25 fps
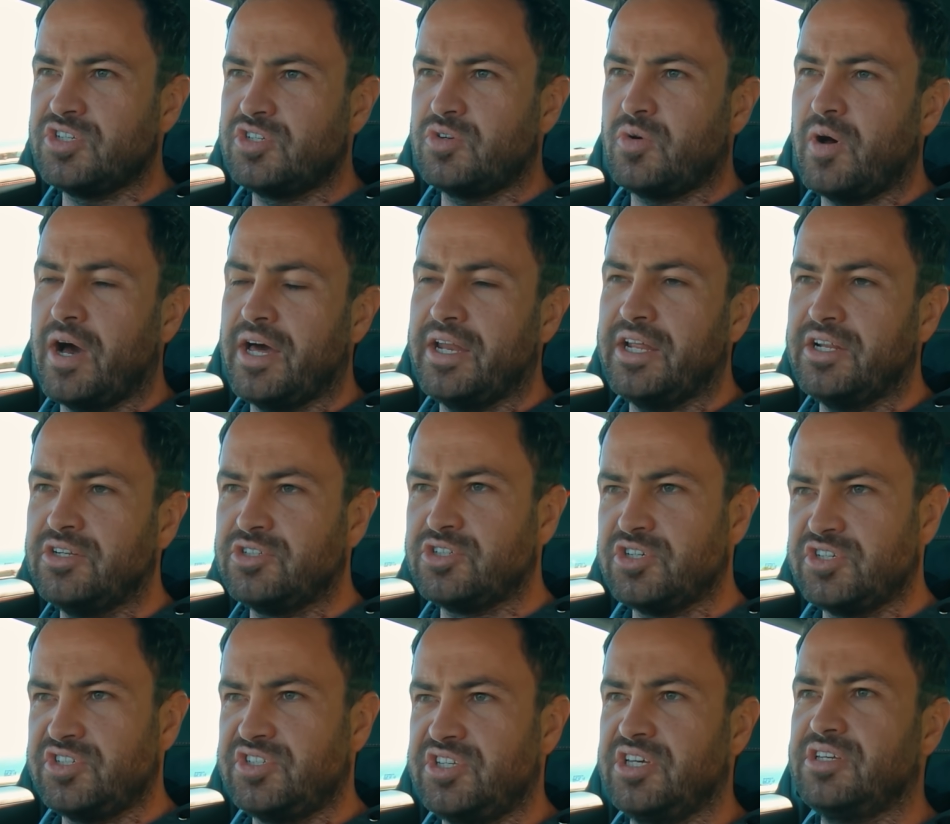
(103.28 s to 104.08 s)
is quite
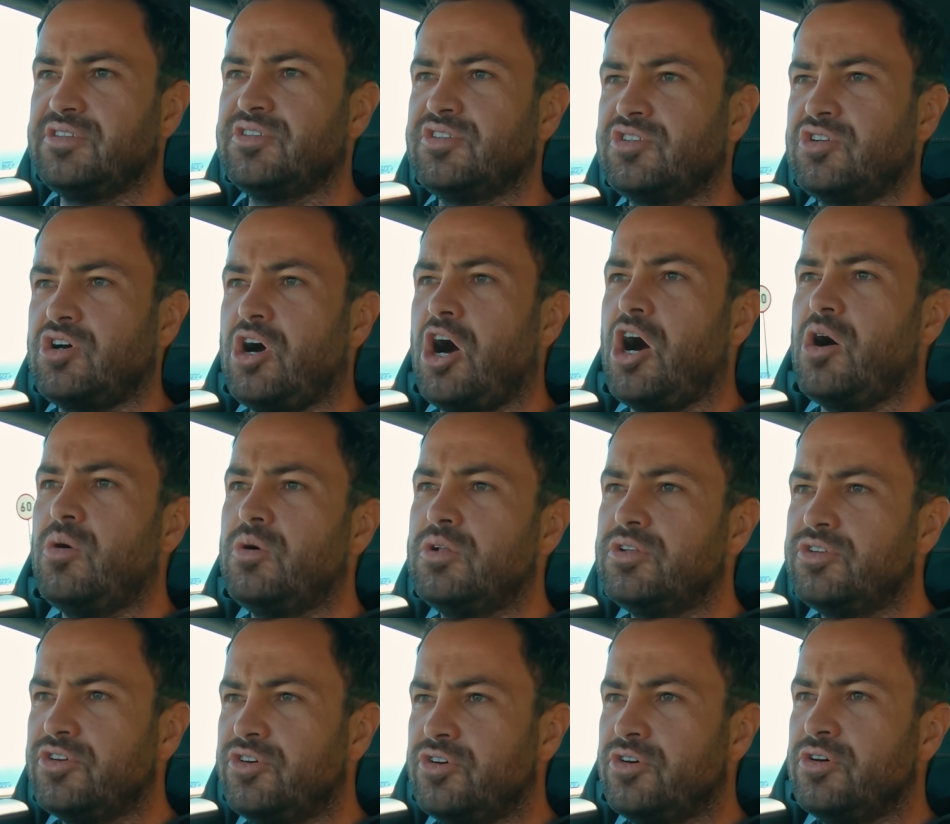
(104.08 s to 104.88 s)
interesting. This car
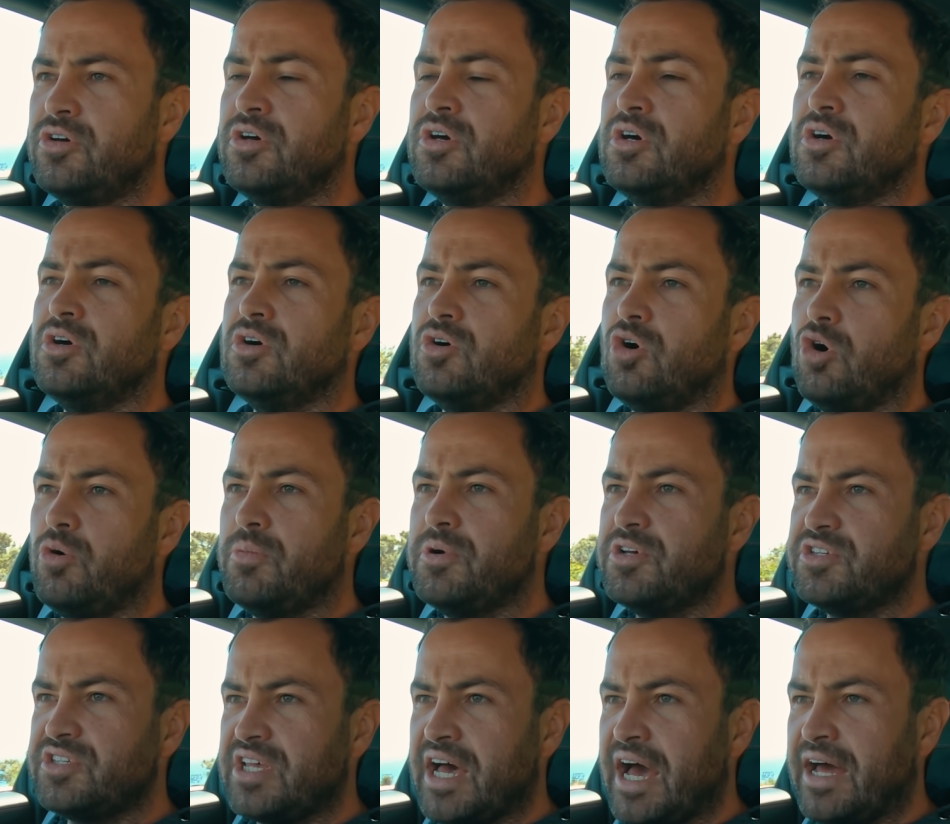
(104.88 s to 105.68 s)
will do
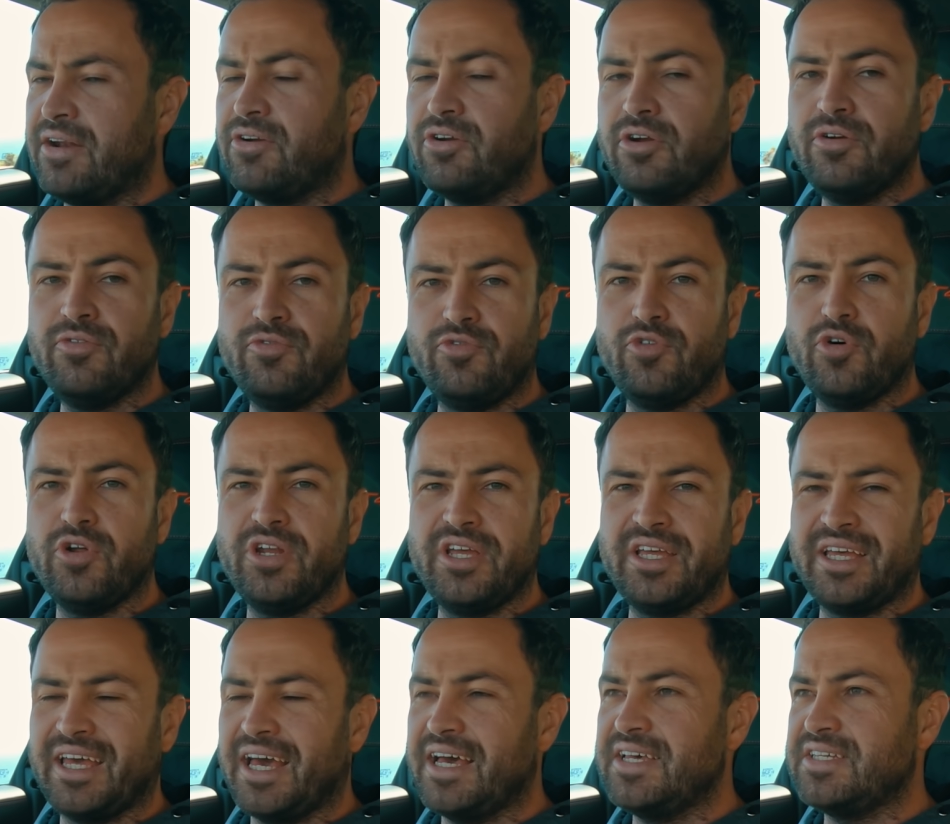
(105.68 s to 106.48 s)
almost
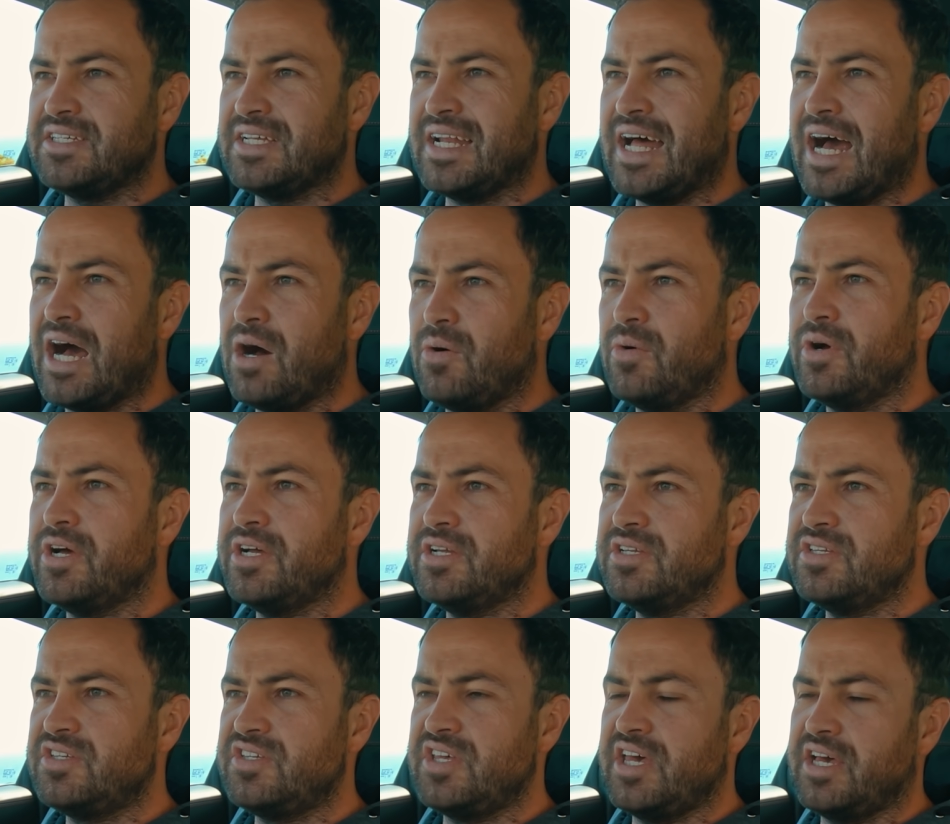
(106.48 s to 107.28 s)
140 k's an hour
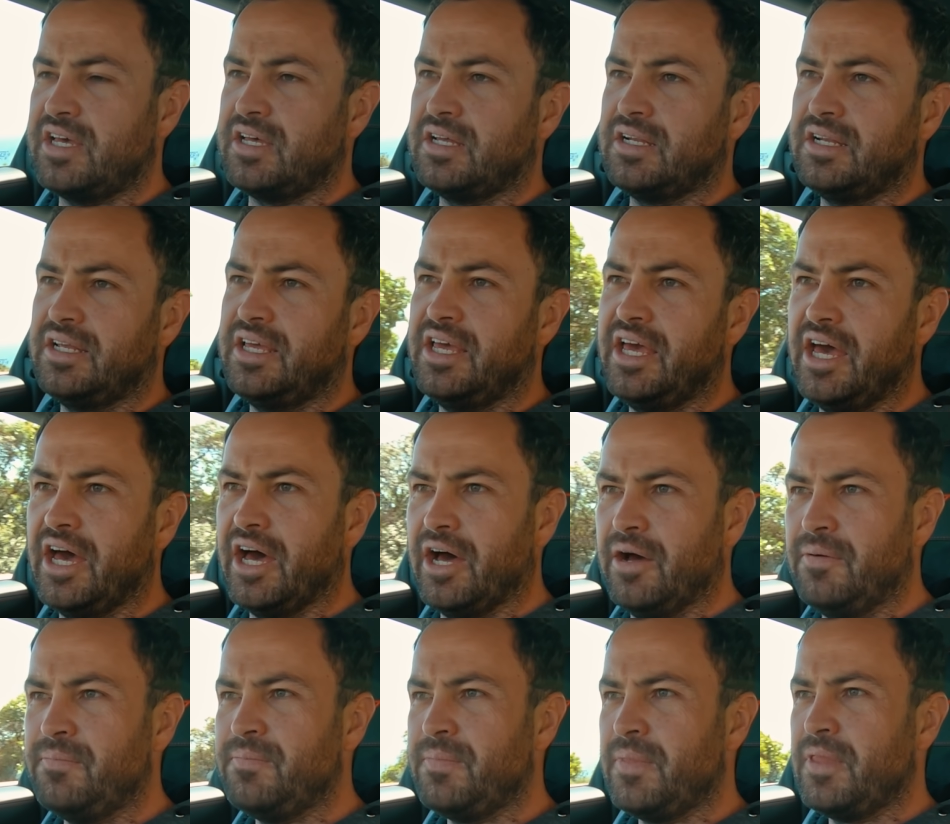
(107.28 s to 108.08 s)
in second
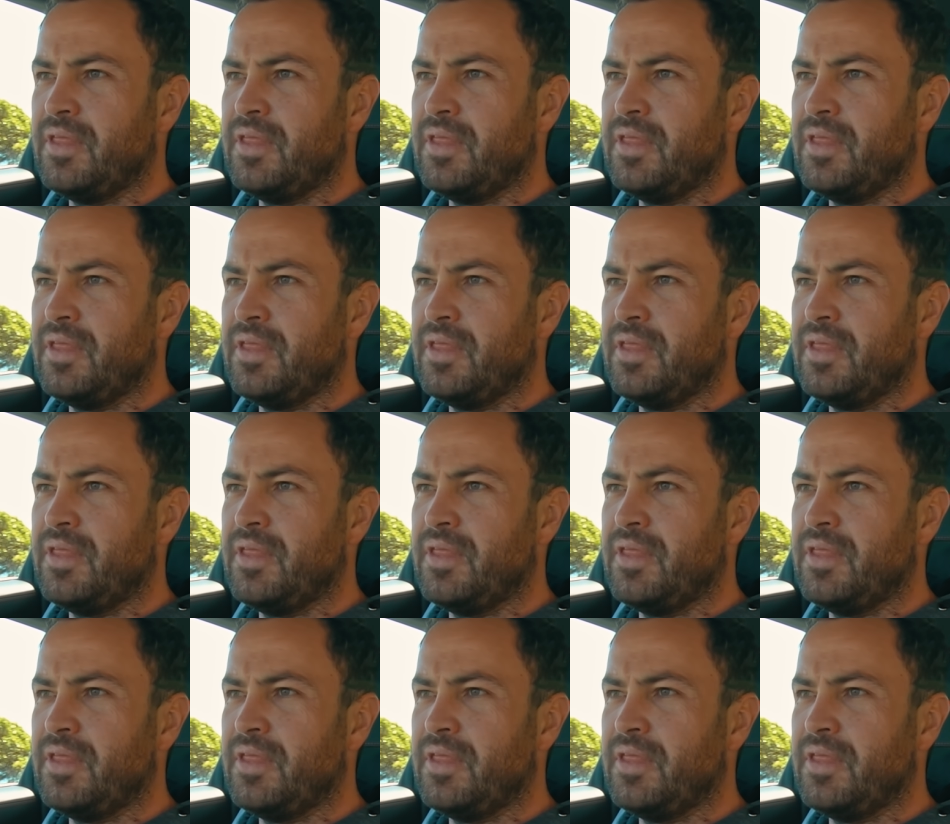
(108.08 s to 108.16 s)
gear,